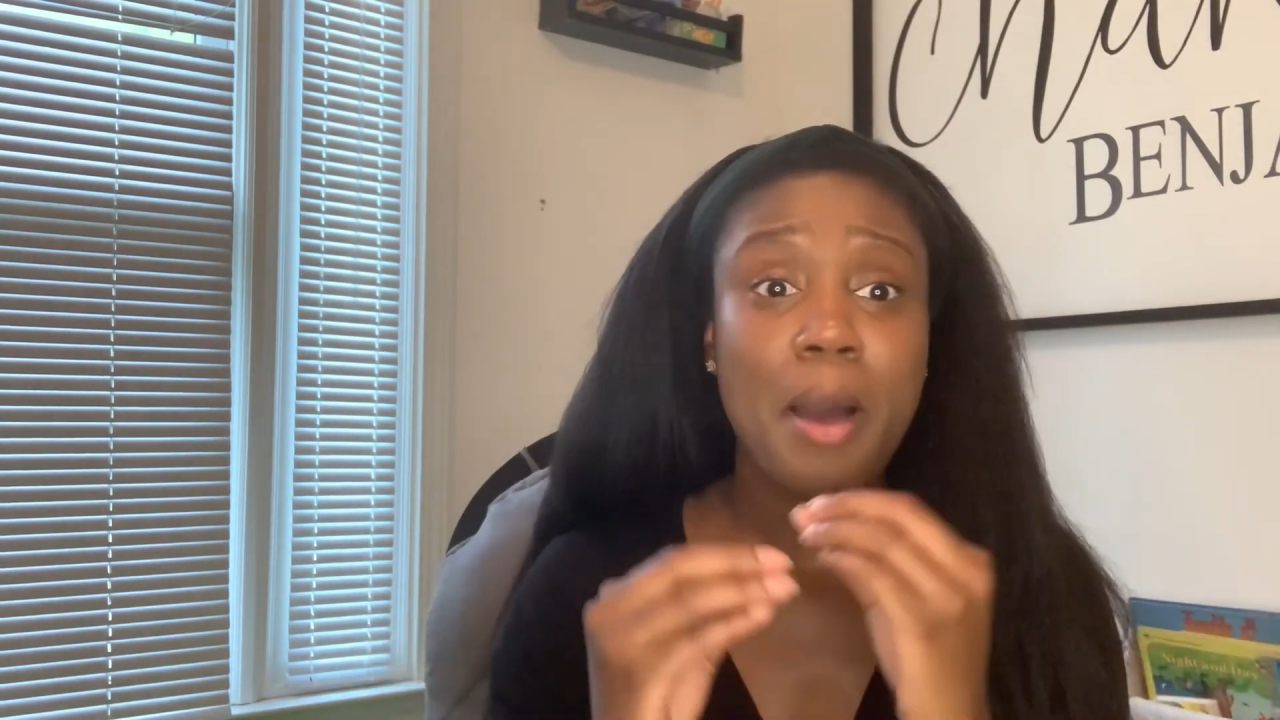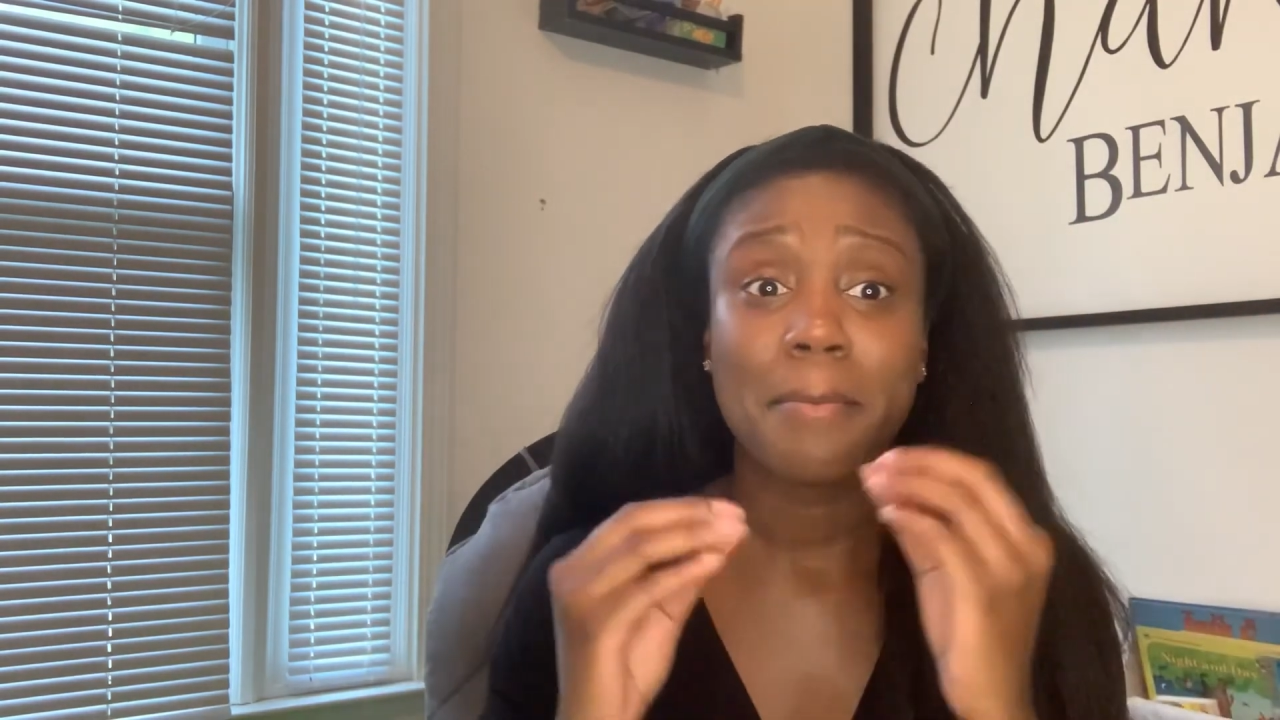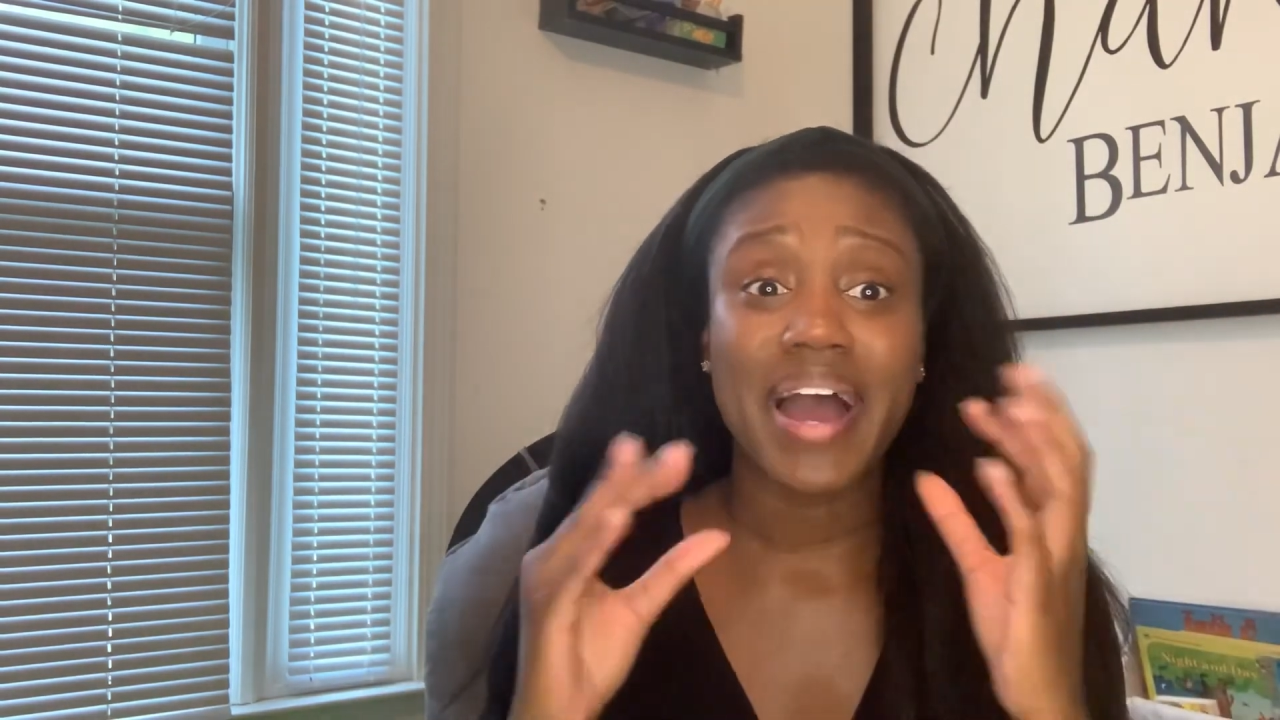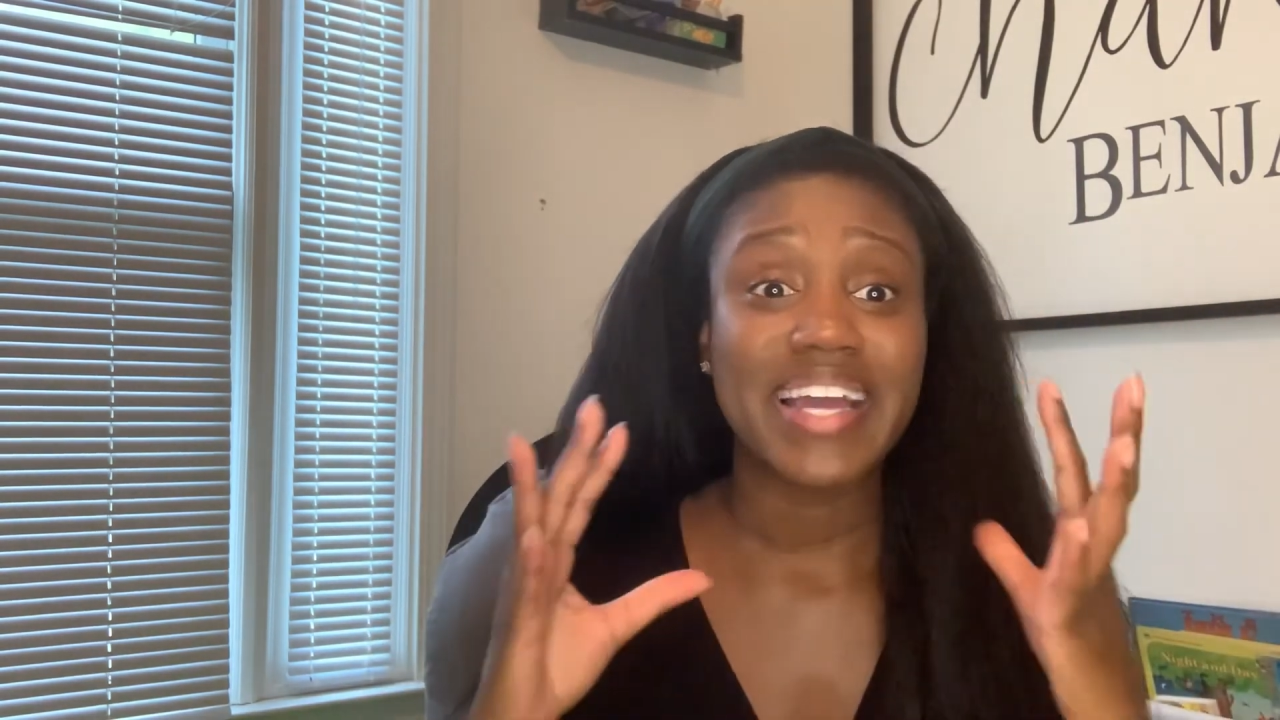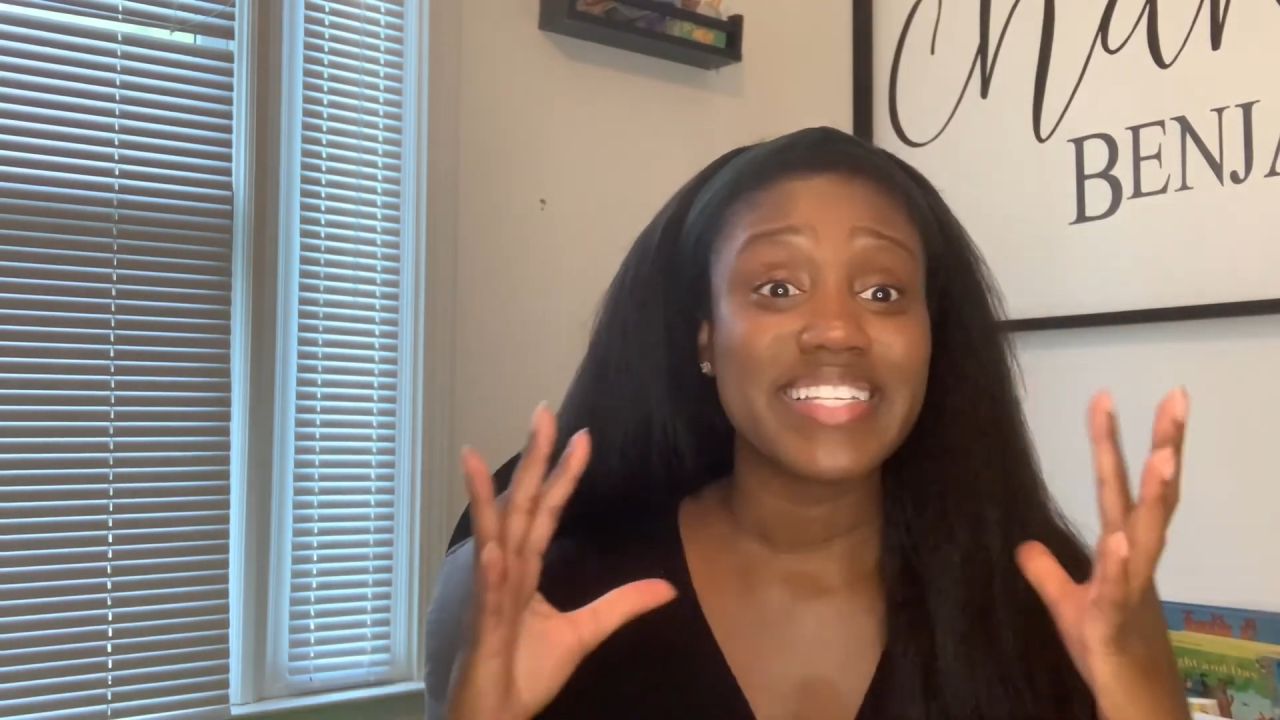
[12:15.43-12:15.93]

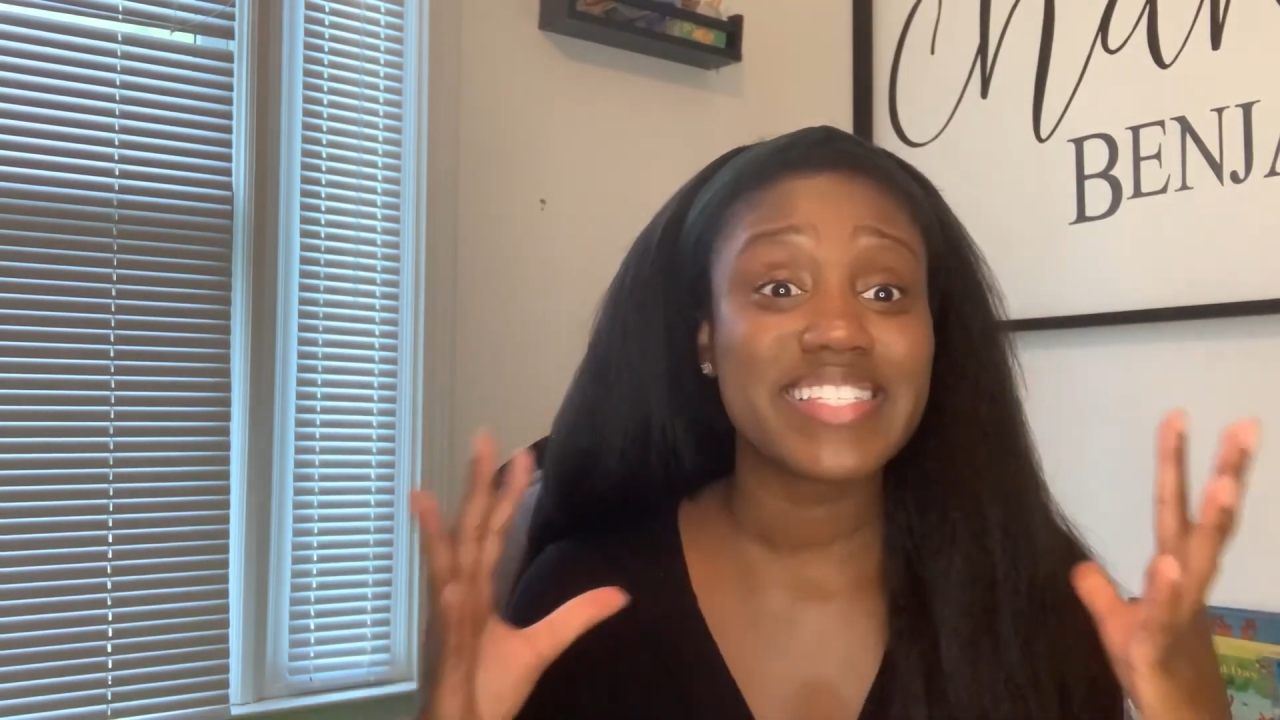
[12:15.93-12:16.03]
my